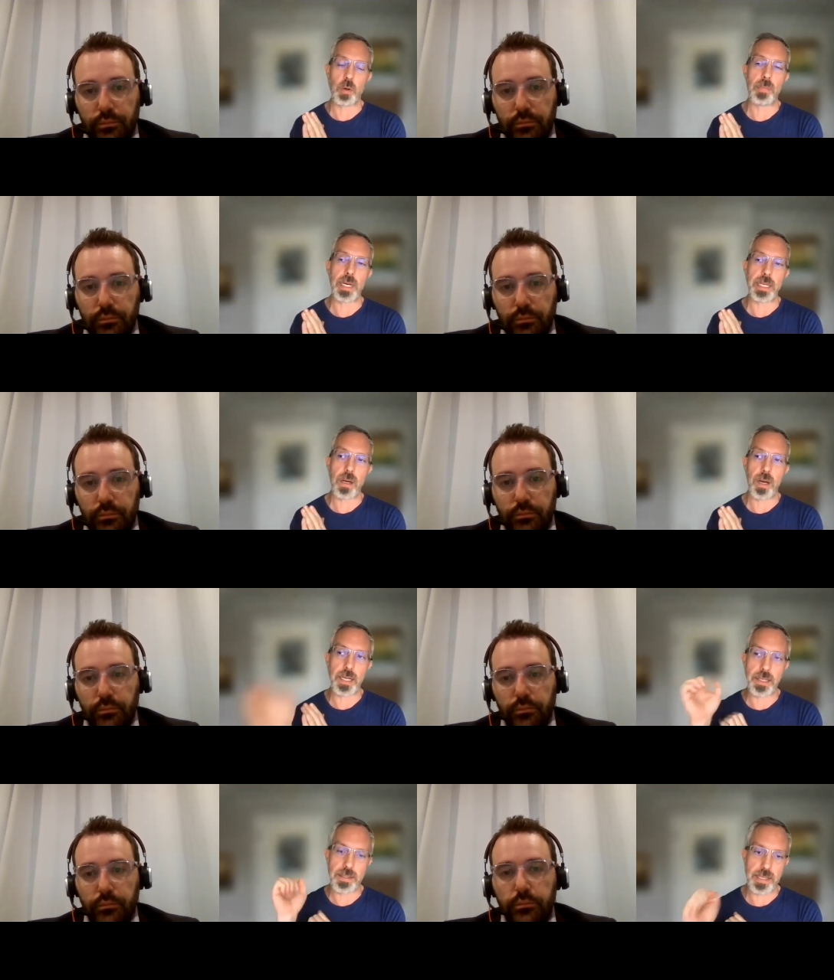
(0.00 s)
Speaker 1: money on
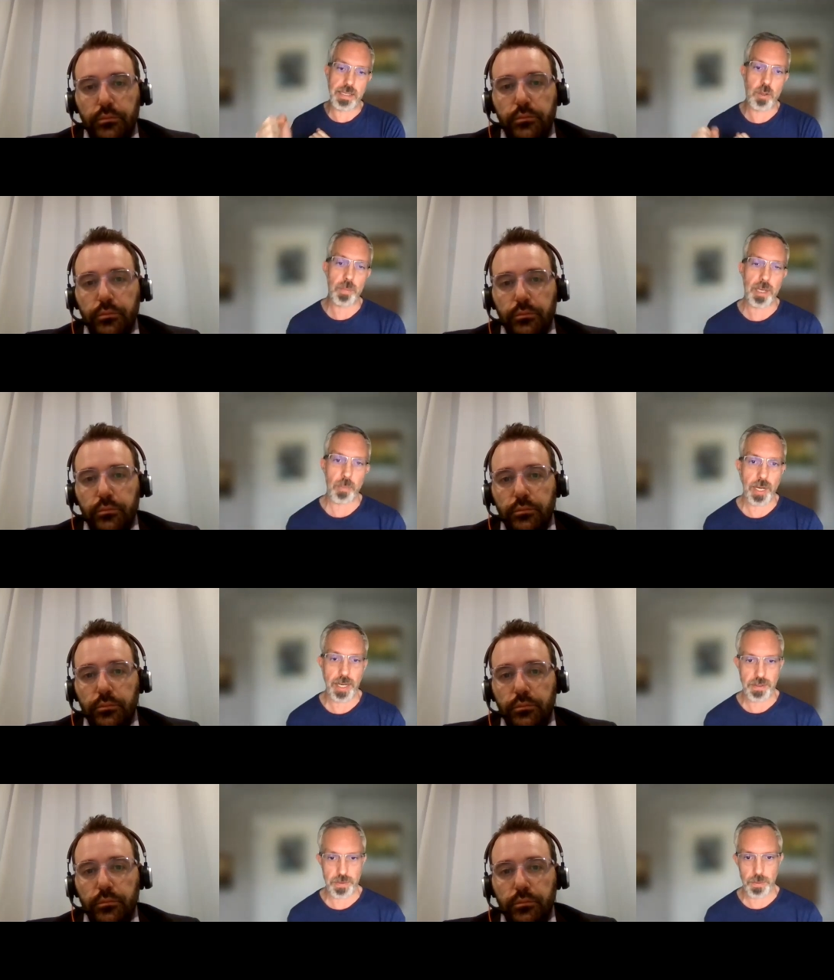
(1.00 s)
it, and decides to open up right
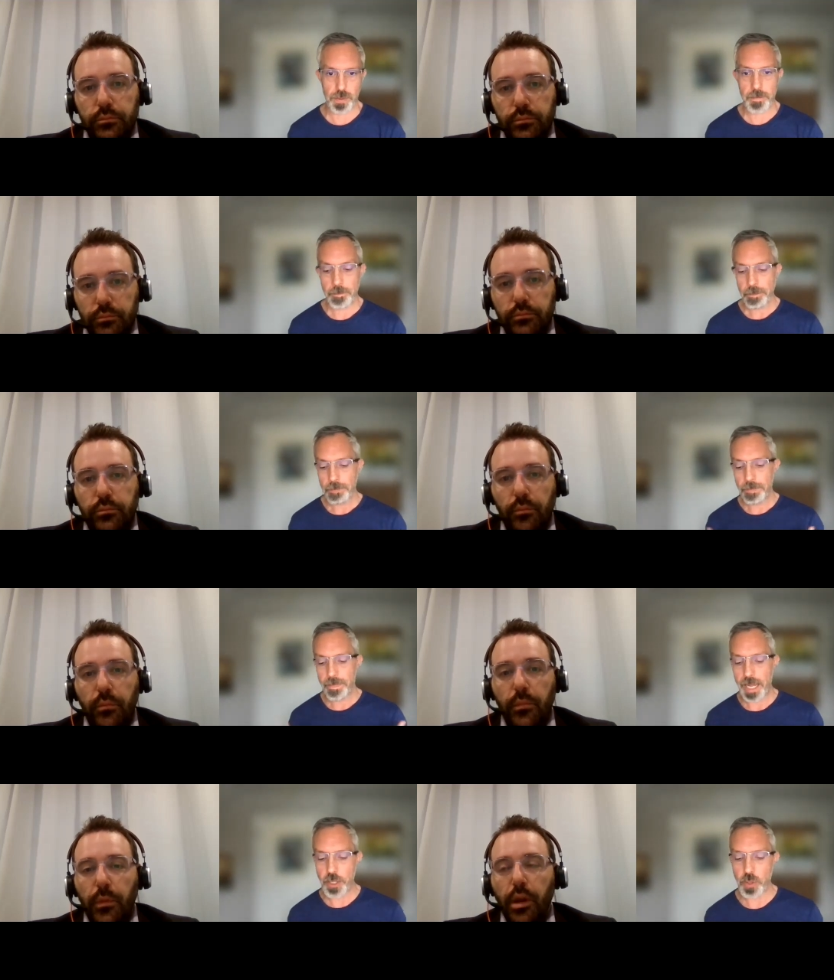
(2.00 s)
next door.
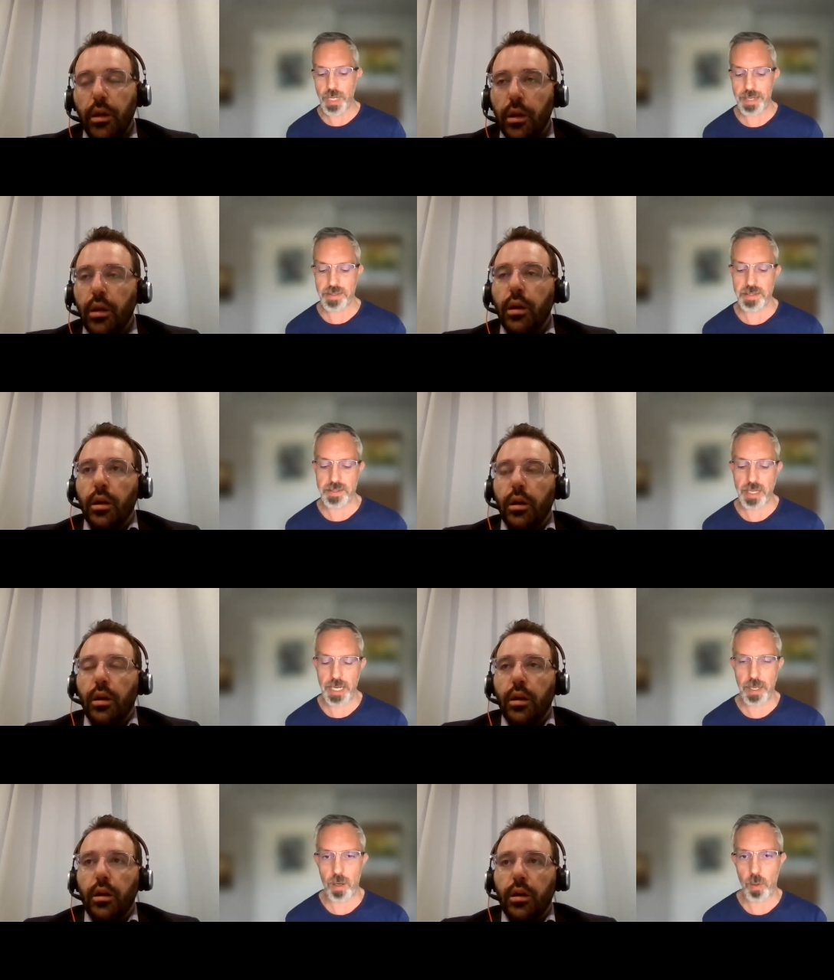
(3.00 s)
How do you guys
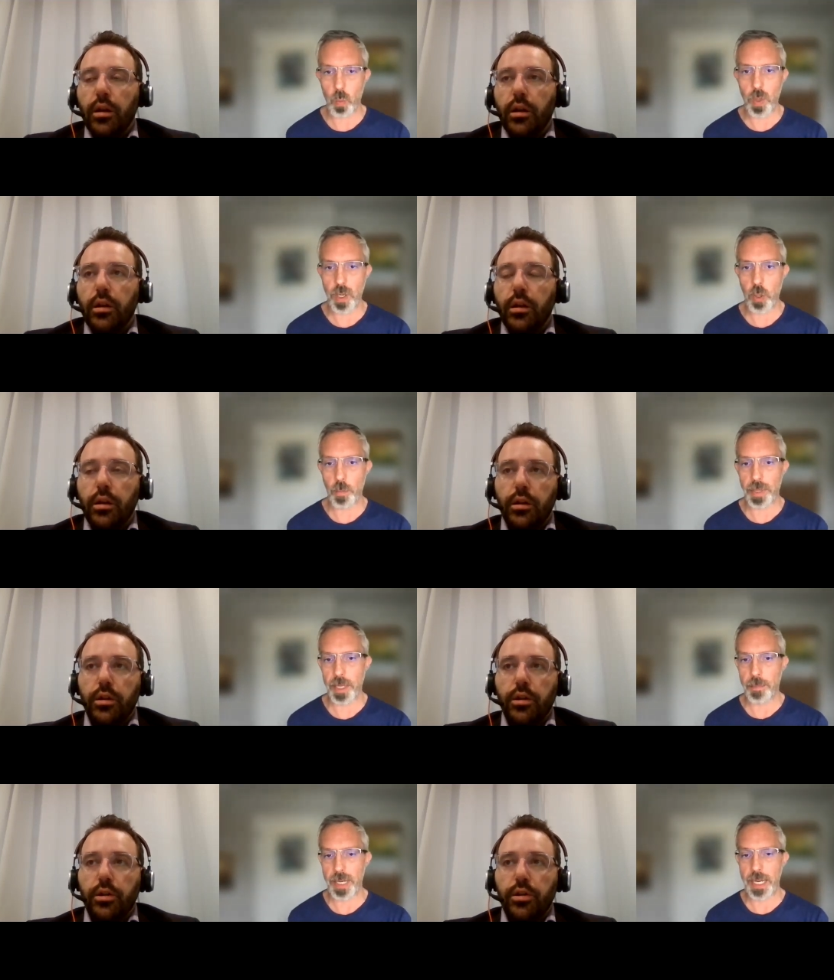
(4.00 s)
decide on where to open
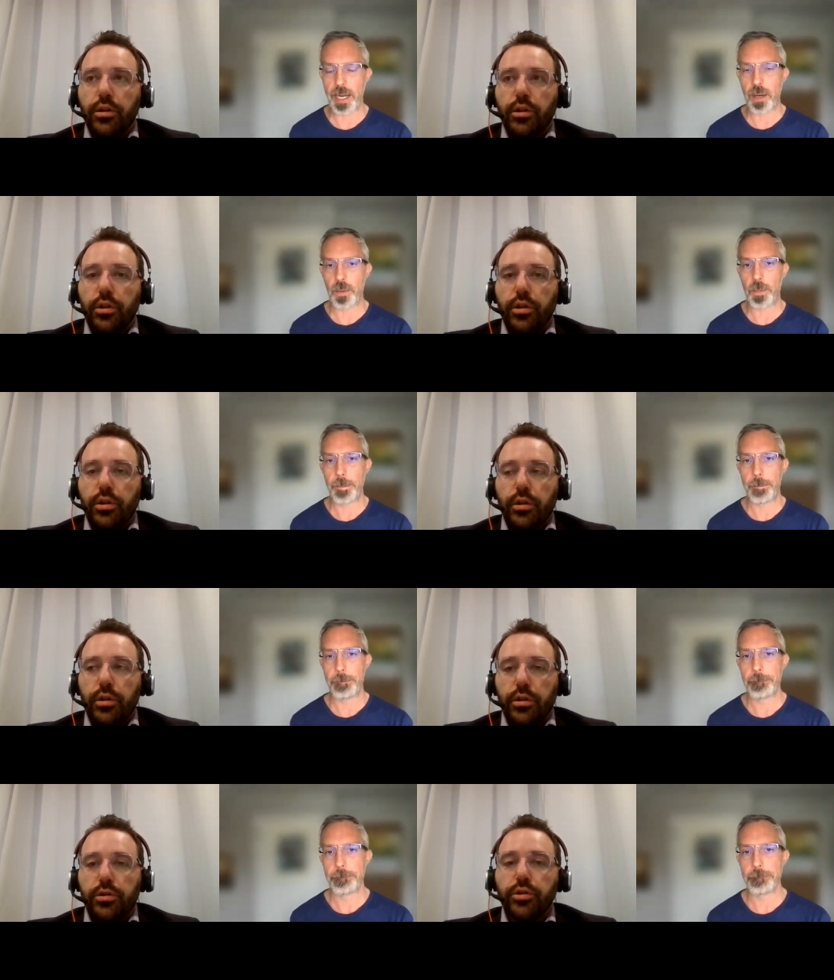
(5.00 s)
up and how?
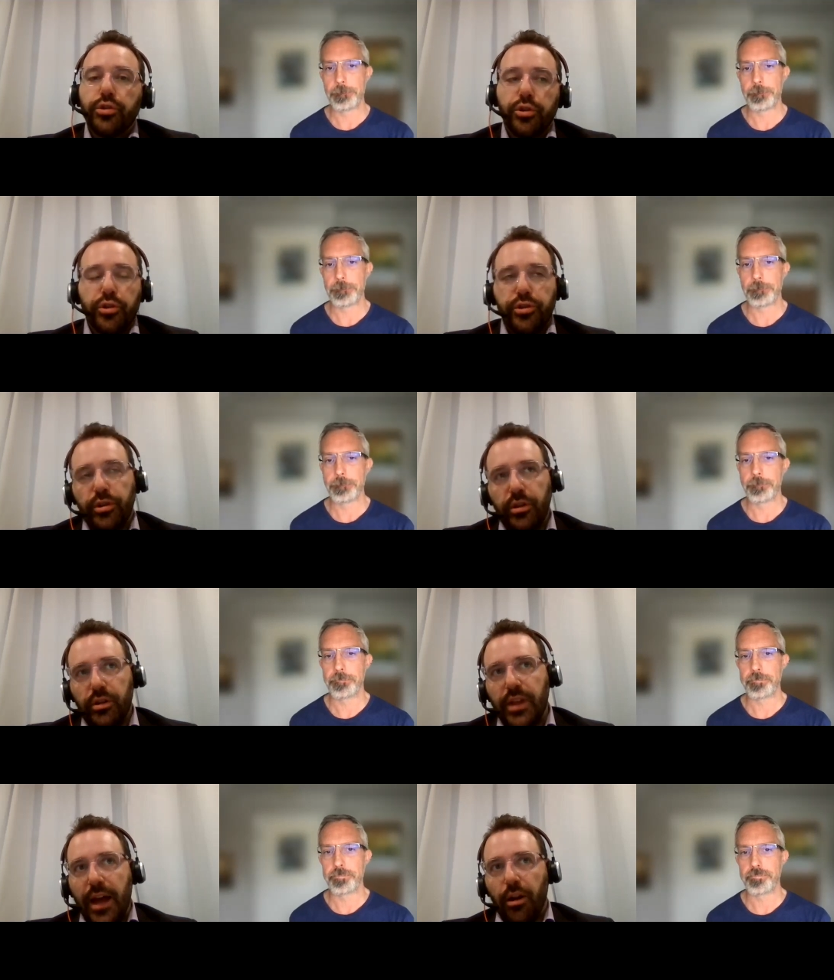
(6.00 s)
Speaker 2: So, so the
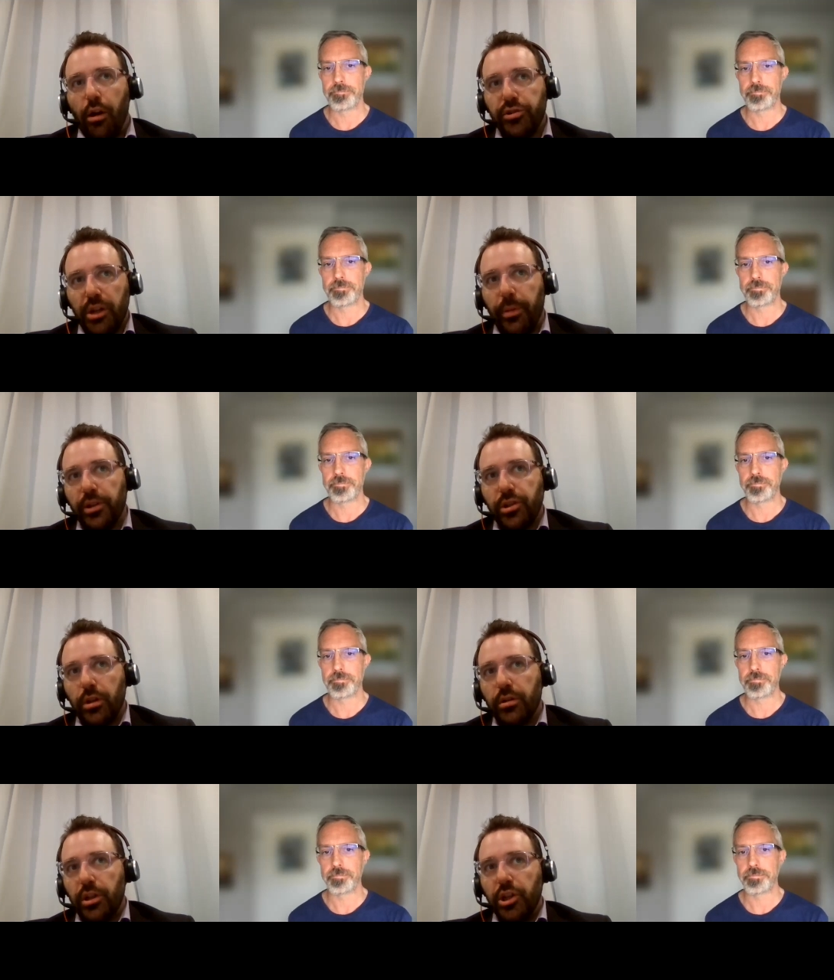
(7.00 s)
that also depends
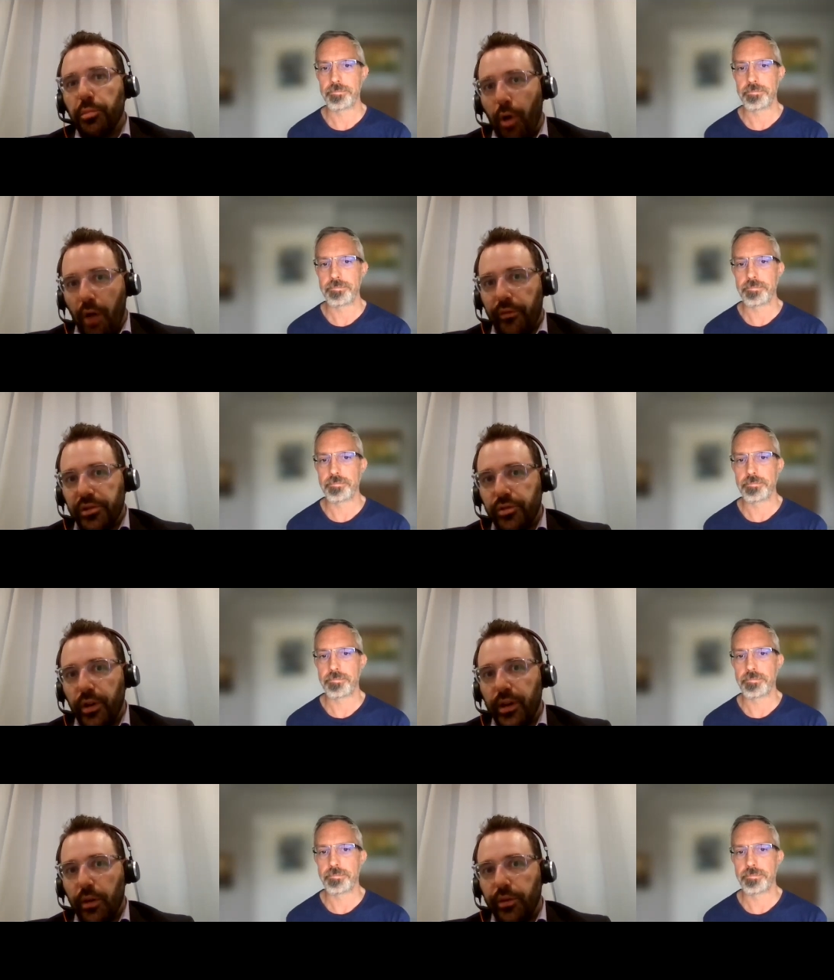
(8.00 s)
on each province, right?
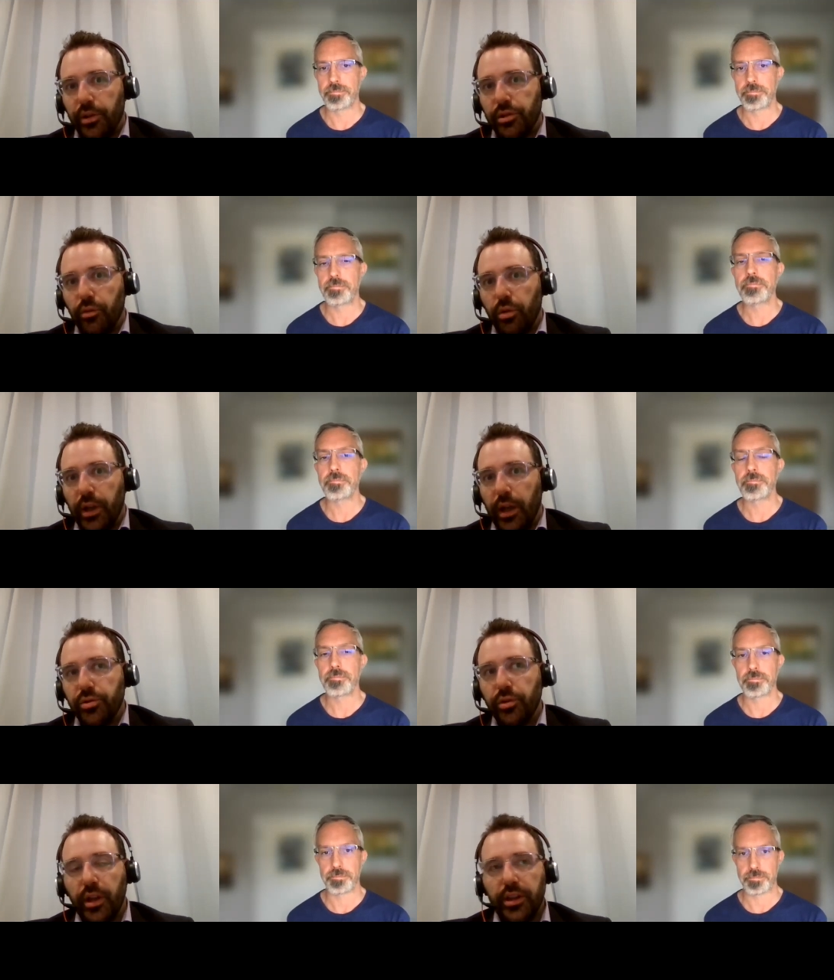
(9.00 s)
And how things are rolling out.
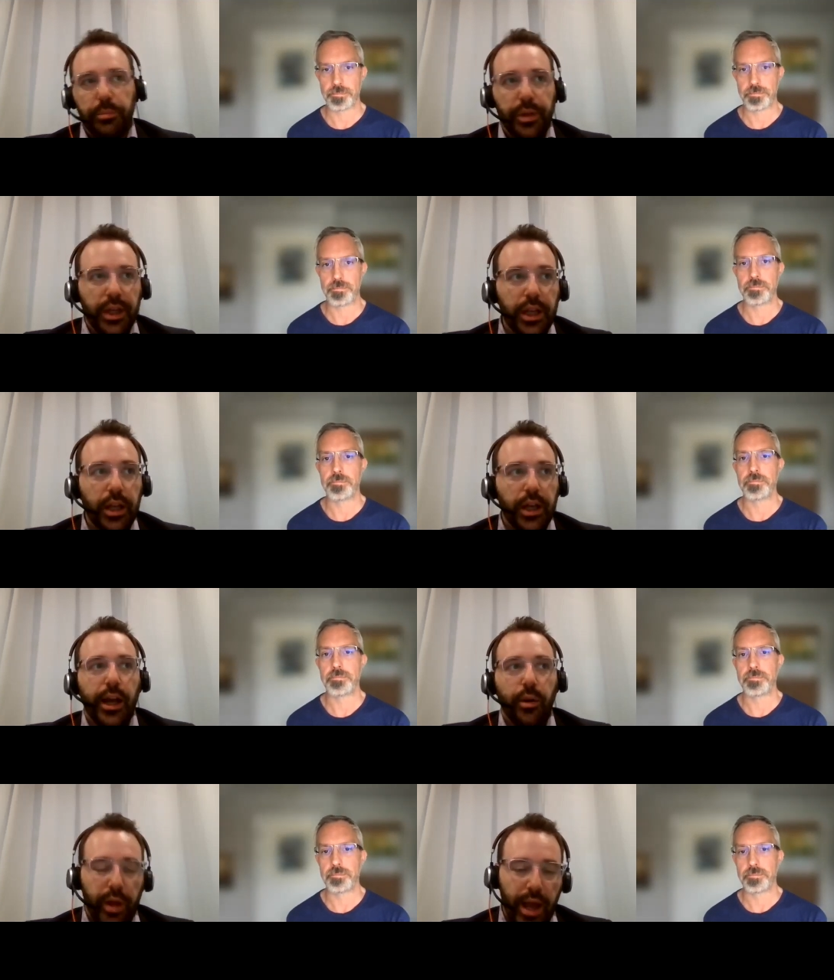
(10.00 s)
So in, in the beginning,
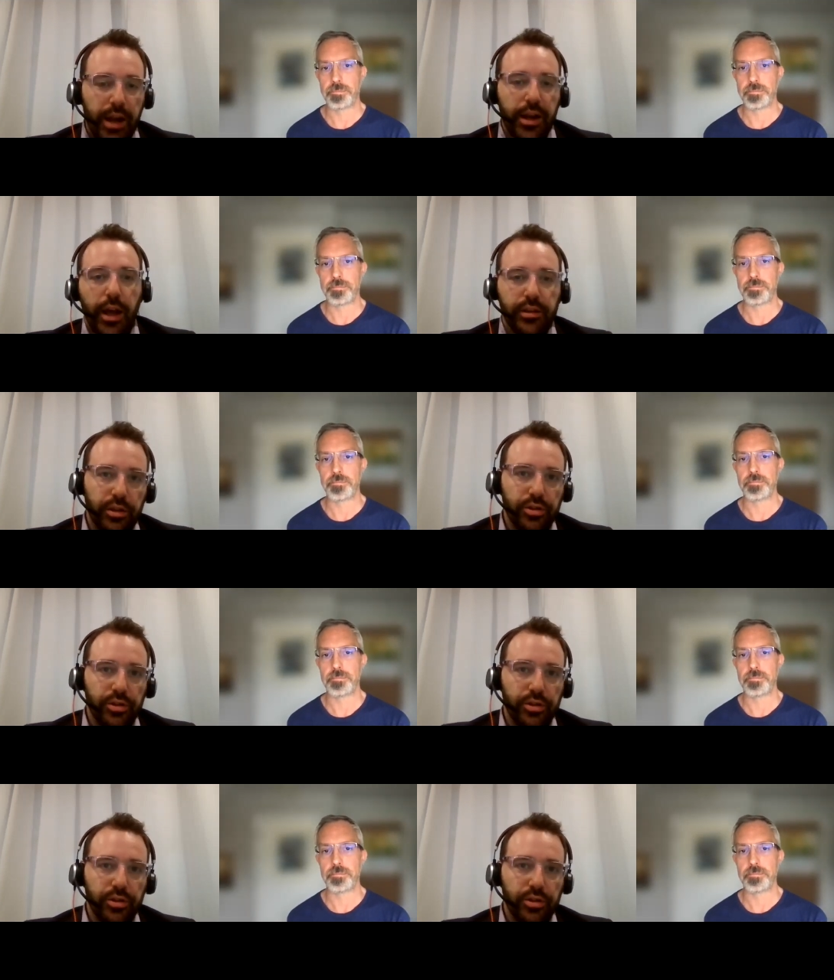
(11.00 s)
again, we had nineteen